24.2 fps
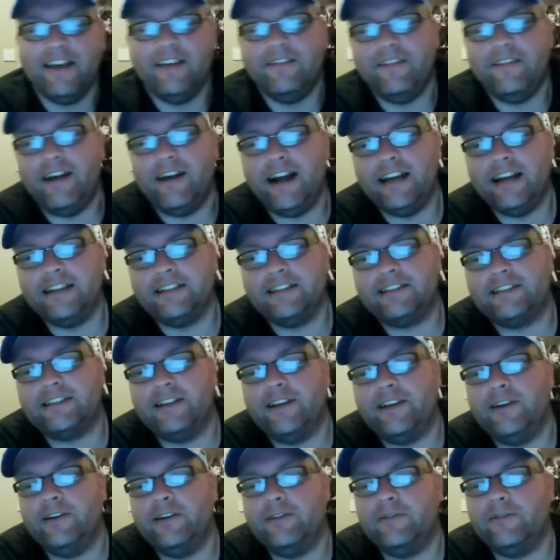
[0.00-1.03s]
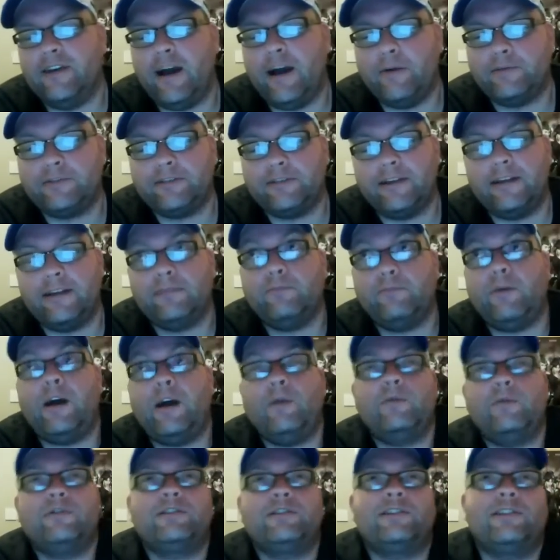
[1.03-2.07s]
Right, so what I
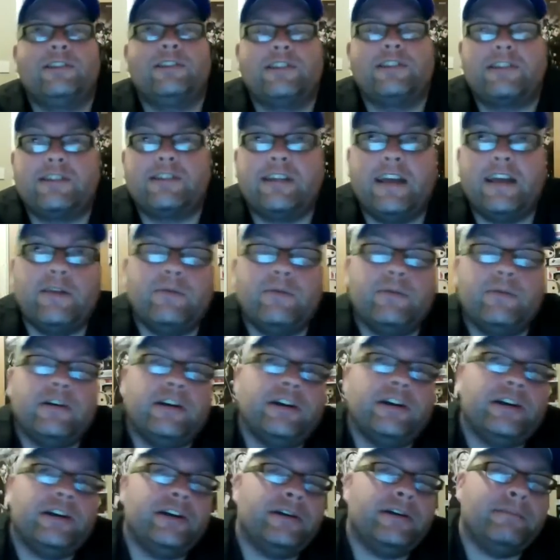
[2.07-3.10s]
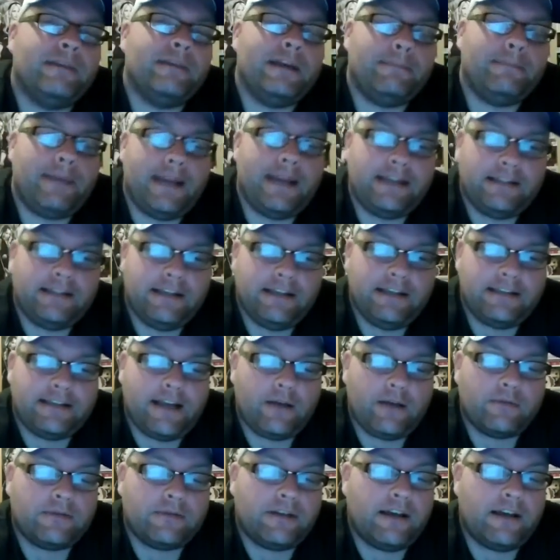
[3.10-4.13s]
was going to say, it basically
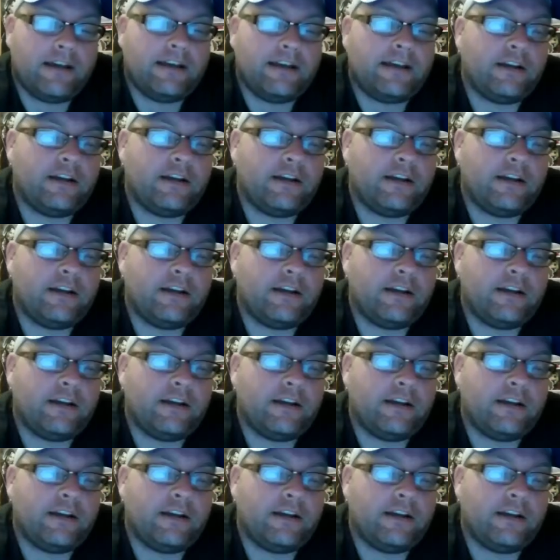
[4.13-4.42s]
sounds like, I